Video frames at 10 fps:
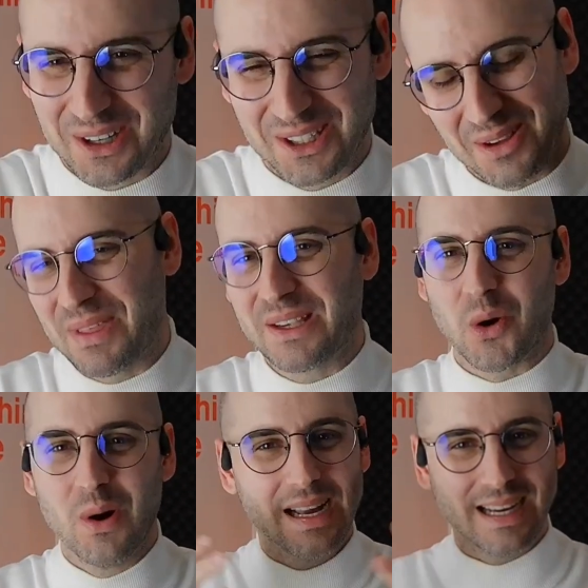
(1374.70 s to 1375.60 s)
or something.
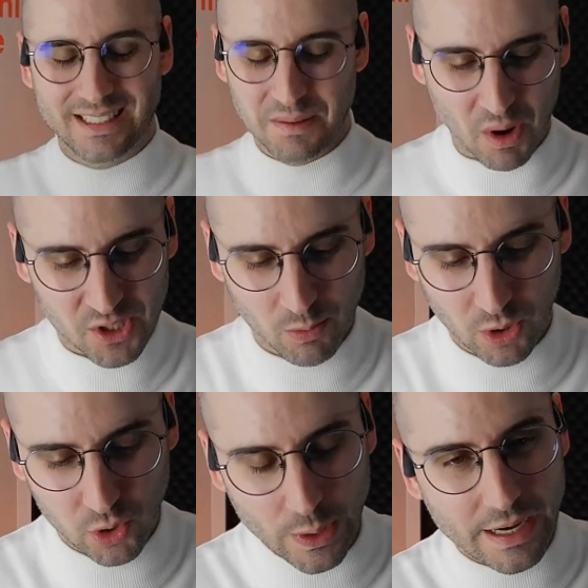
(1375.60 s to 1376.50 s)
So it's
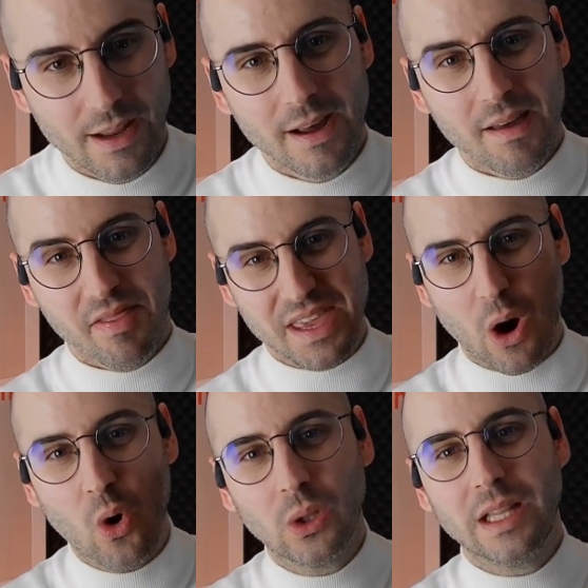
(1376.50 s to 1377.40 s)
impossible to win. The
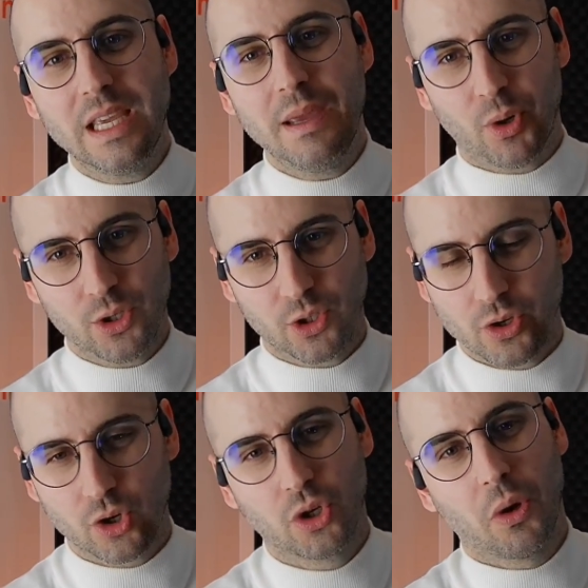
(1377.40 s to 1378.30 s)
only person
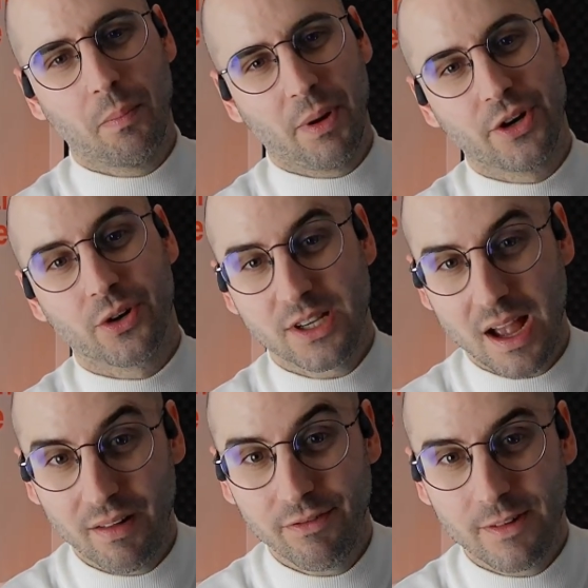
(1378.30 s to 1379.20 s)
you should compare
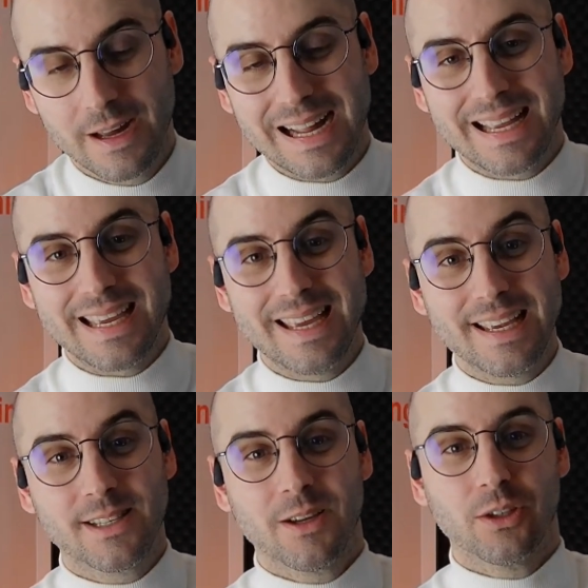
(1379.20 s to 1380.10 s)
yourself is